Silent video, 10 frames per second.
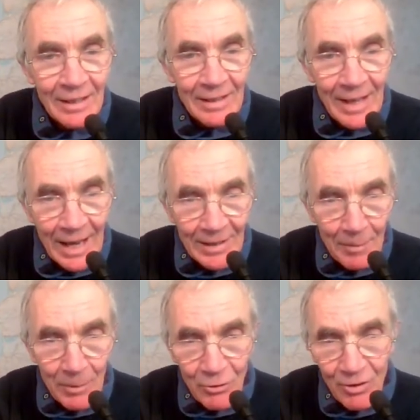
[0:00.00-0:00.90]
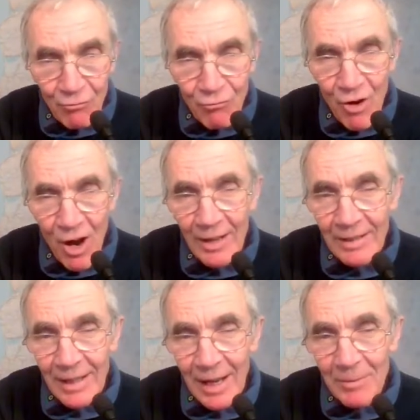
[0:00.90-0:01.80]
and the air temperature is
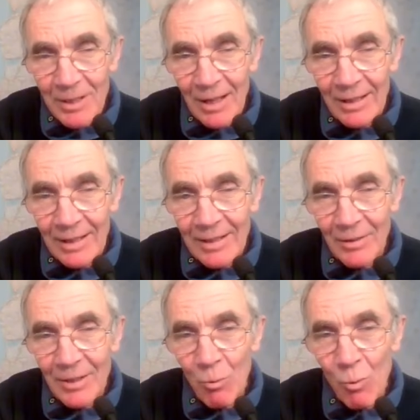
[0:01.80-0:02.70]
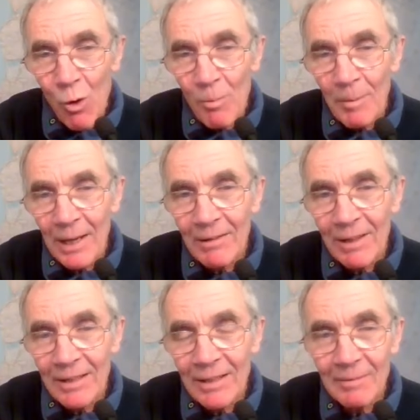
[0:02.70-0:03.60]
rising up slightly, so it's a warmer
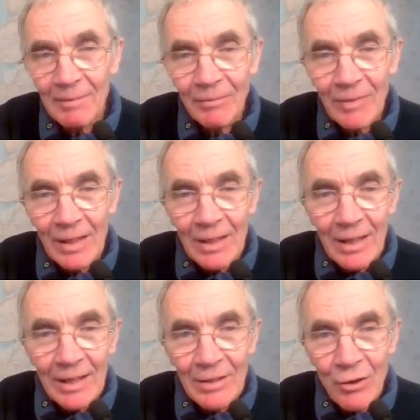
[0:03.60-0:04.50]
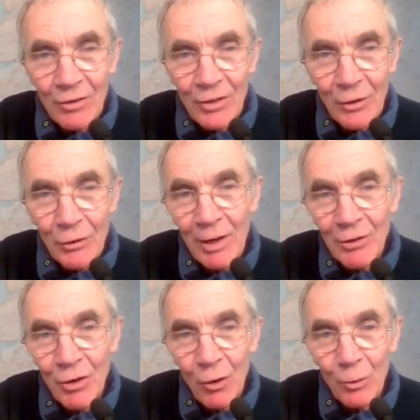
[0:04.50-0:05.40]
period, and it's got to the
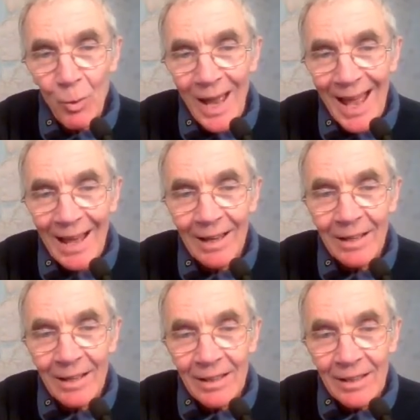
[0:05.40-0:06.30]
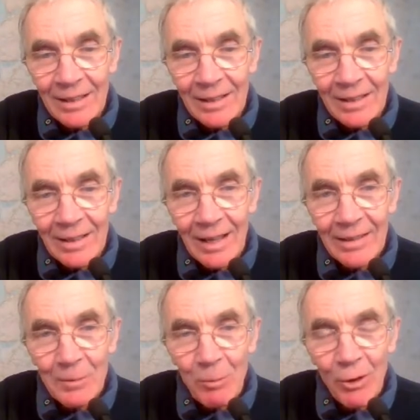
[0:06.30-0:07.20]
threshold where, at
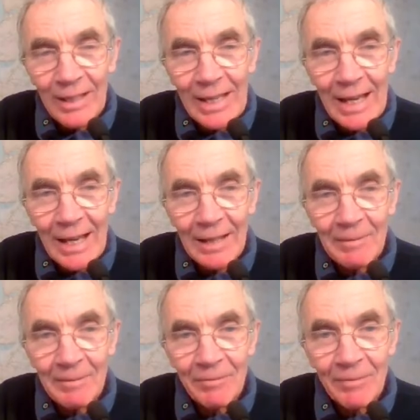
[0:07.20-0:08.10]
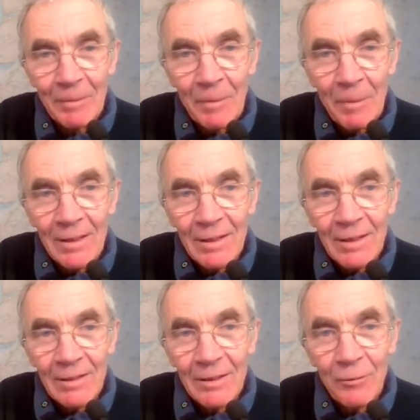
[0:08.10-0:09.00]
this point here,
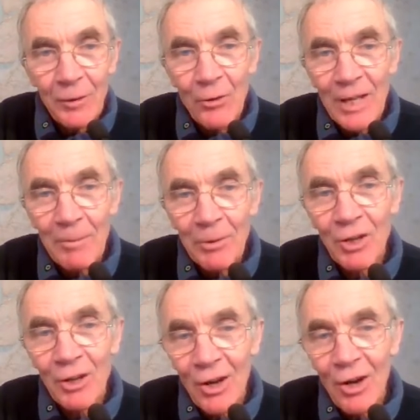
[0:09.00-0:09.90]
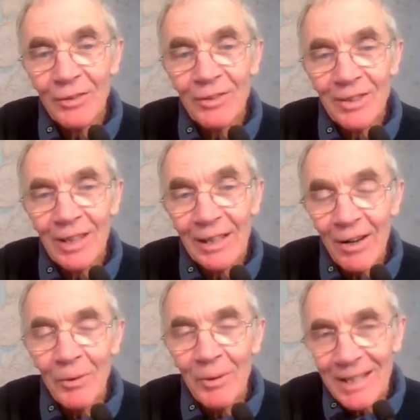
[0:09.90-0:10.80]
the flow temperature can't it
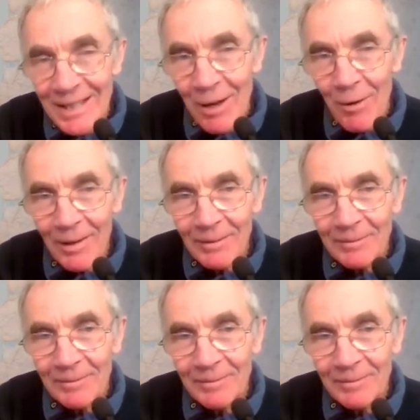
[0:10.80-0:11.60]
can't go any slower,